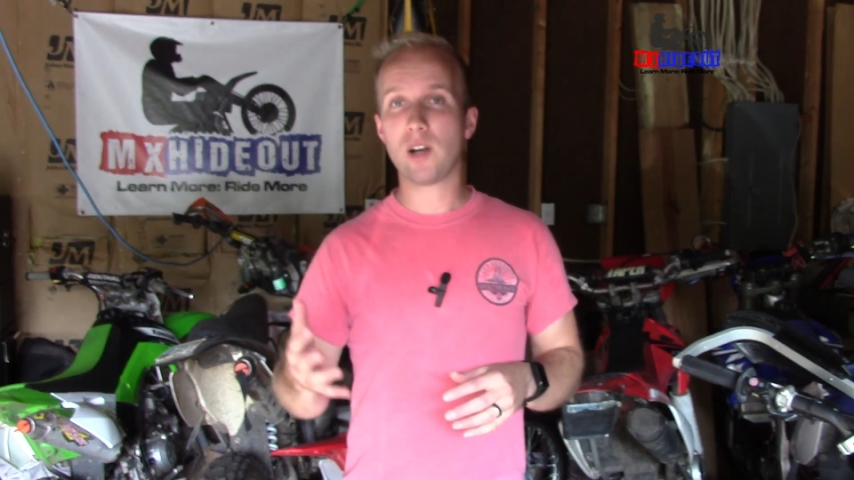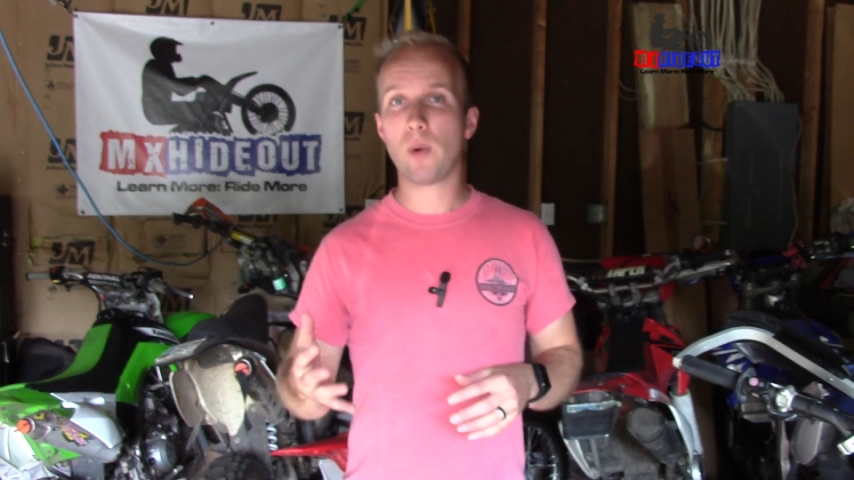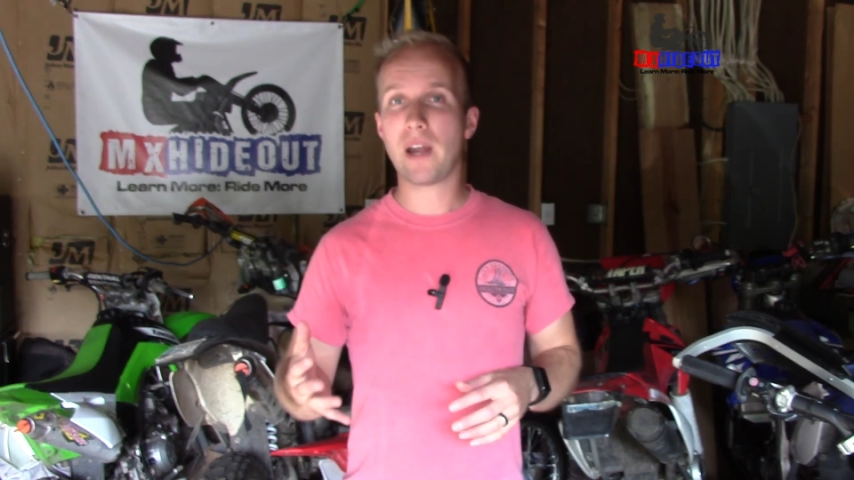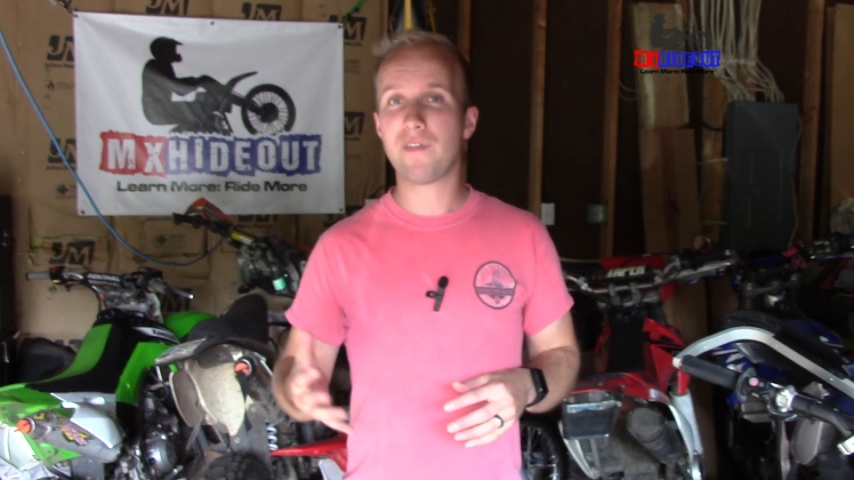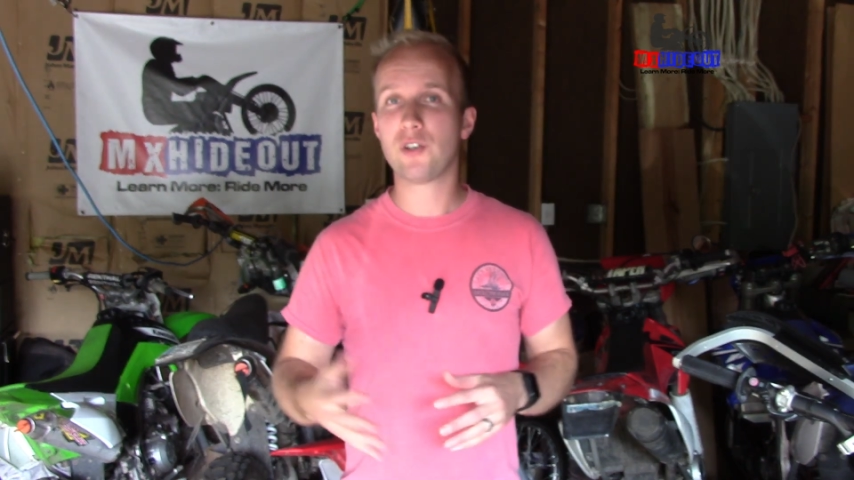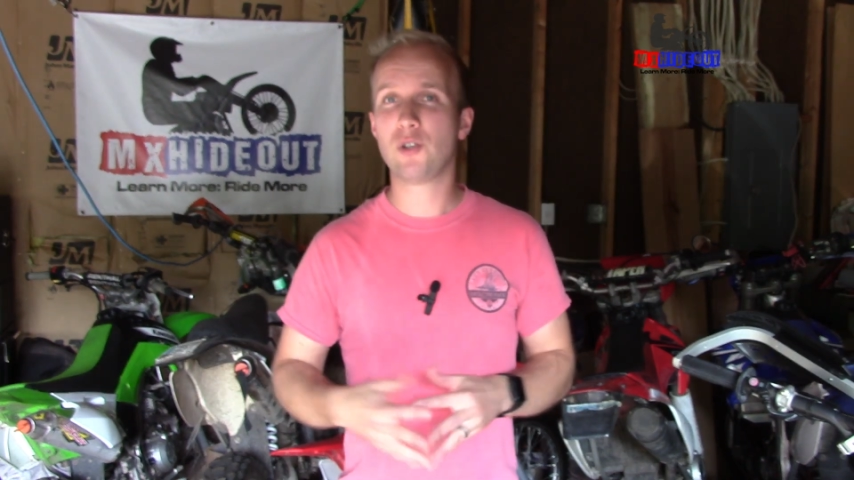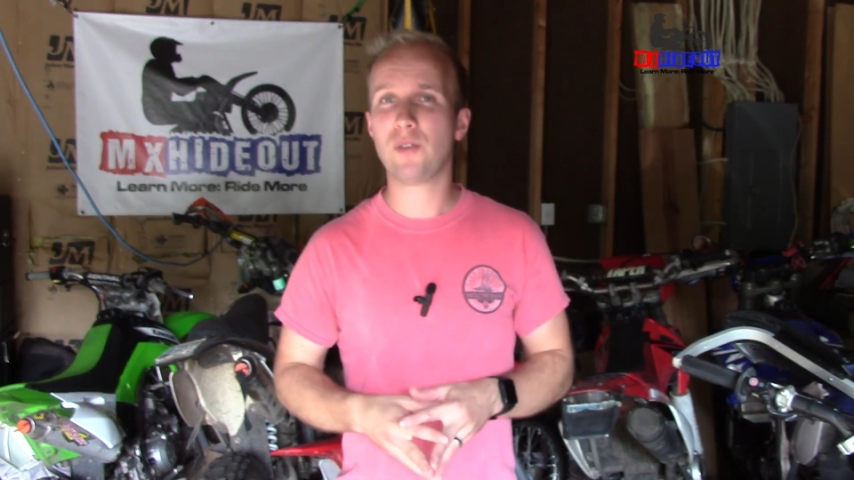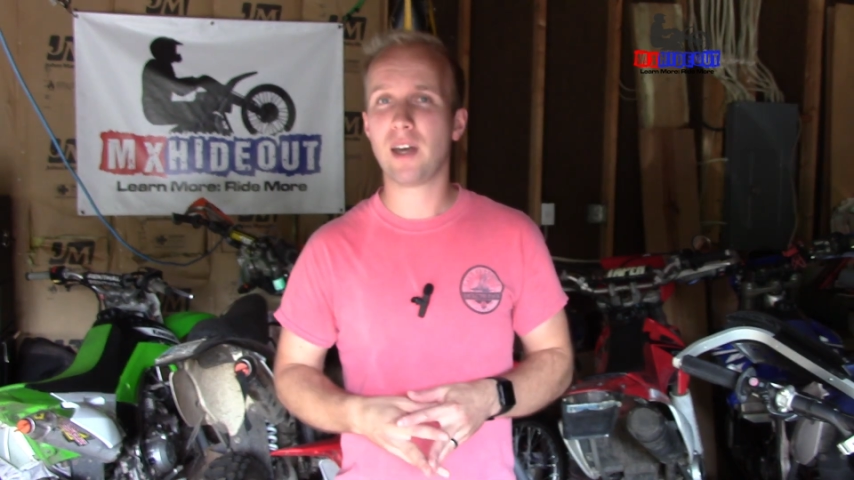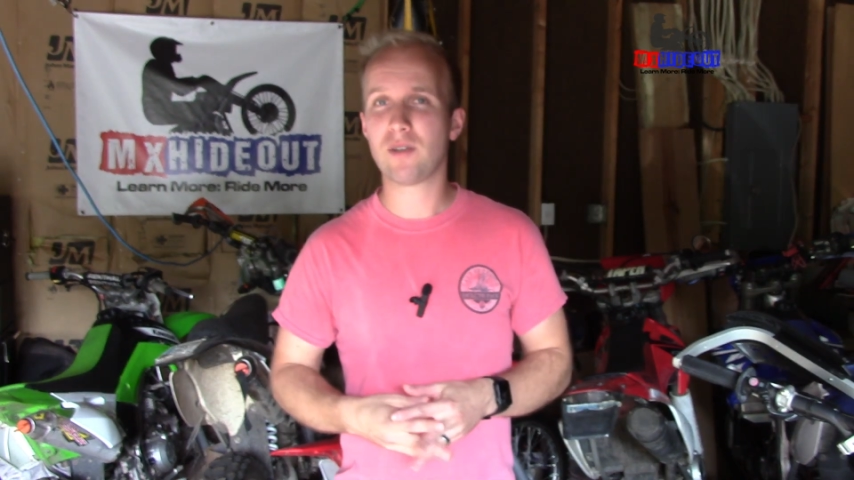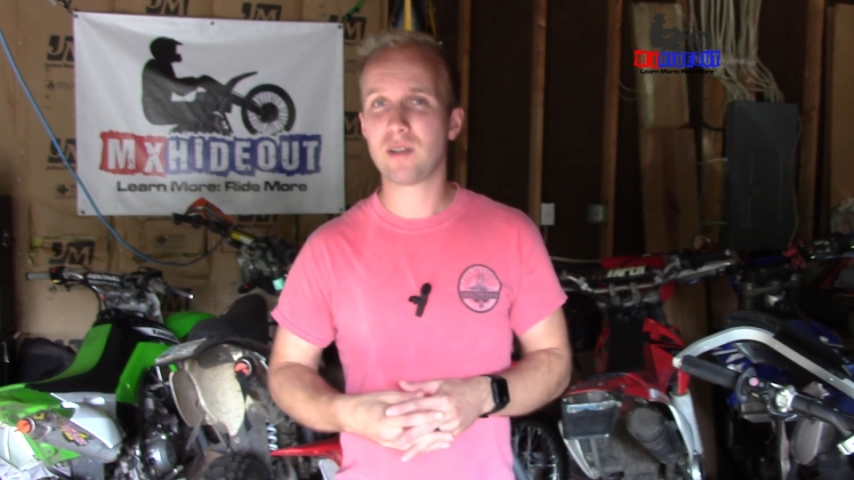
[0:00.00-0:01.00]
away for
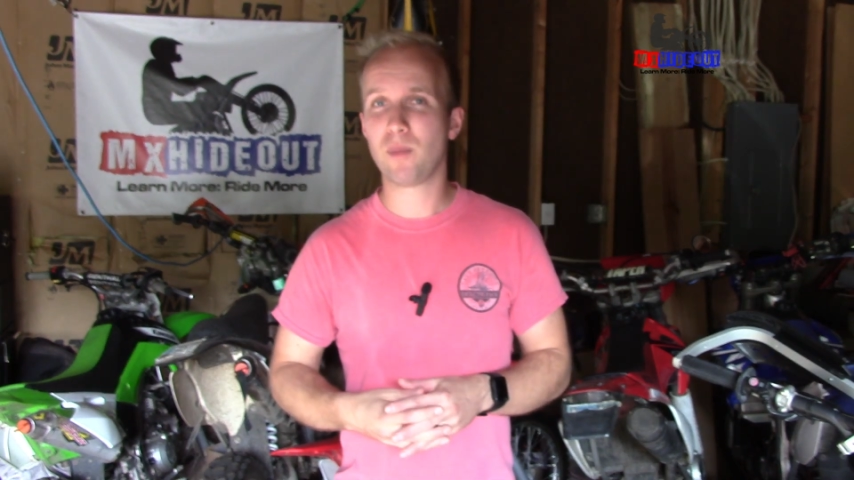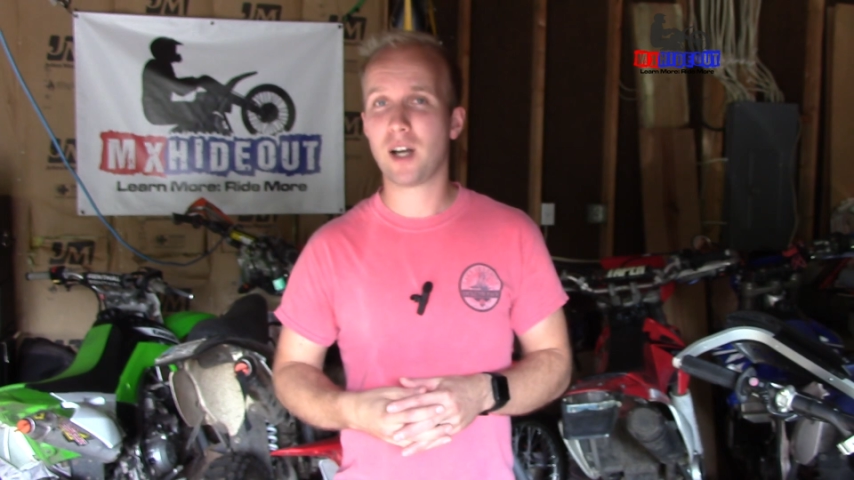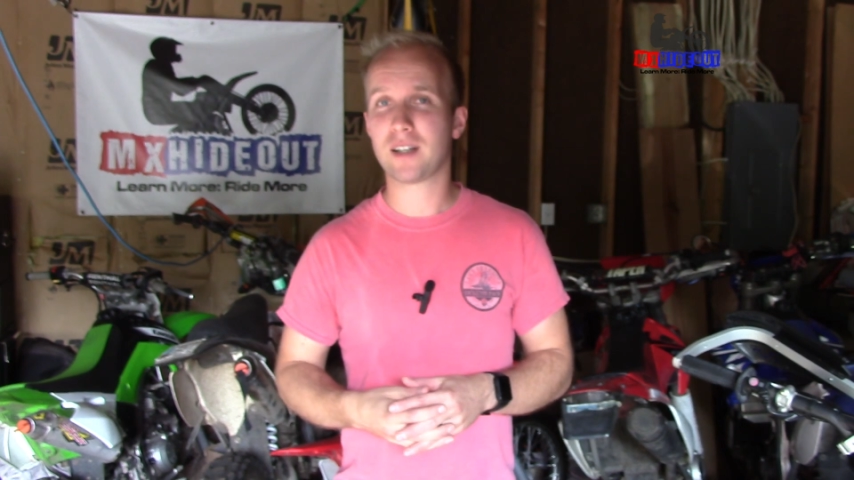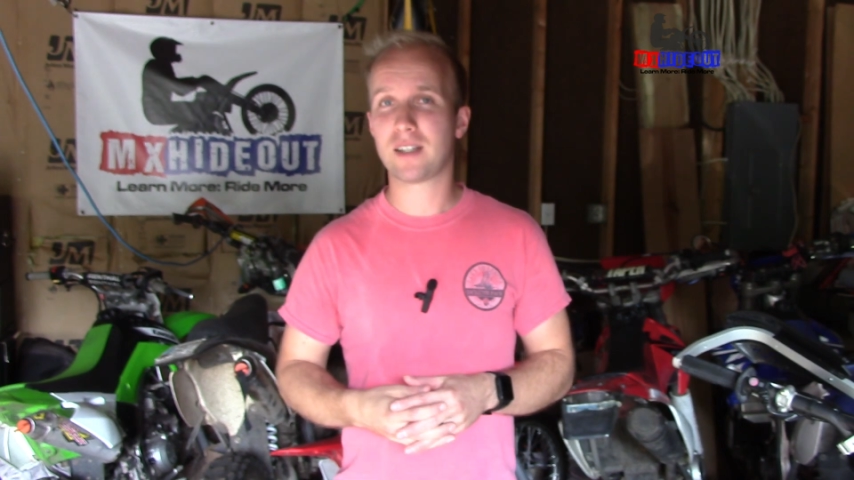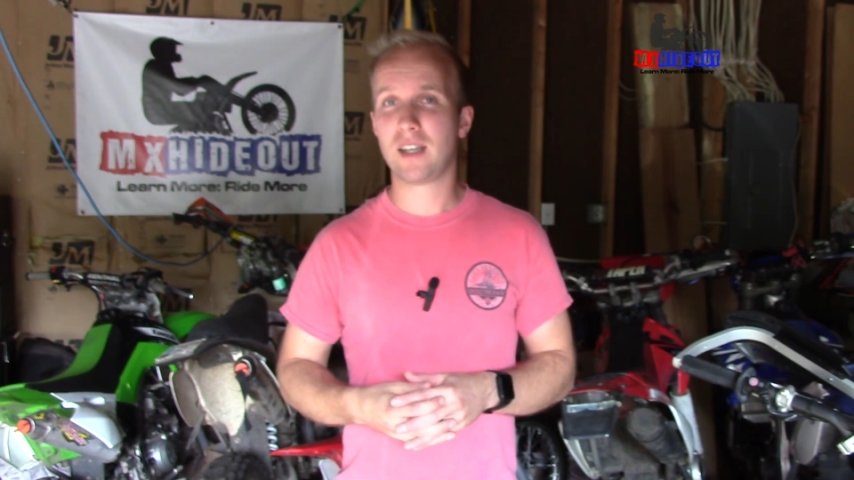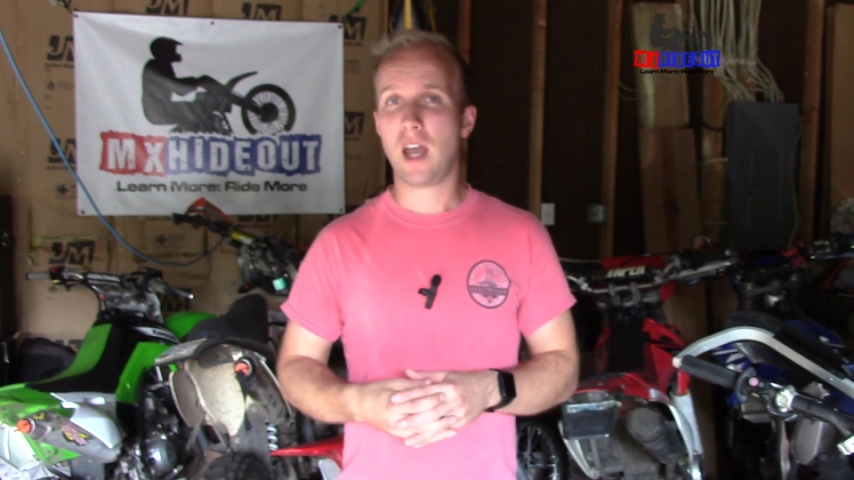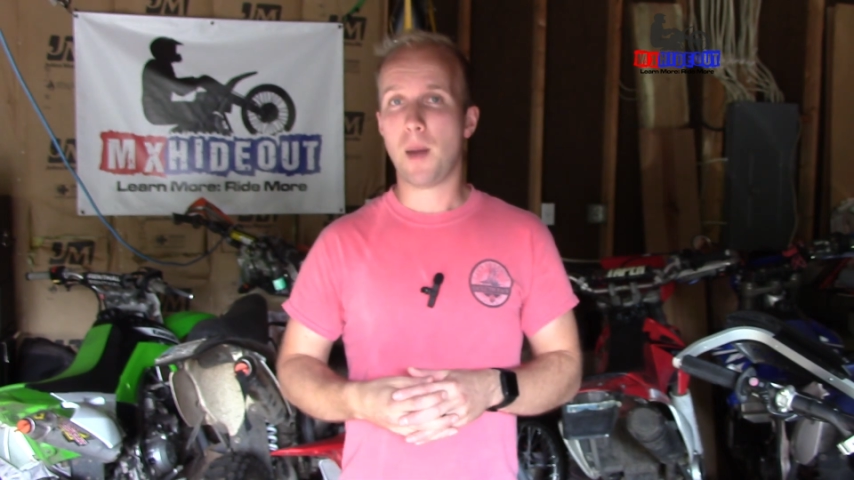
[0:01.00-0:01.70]
2,000 bucks,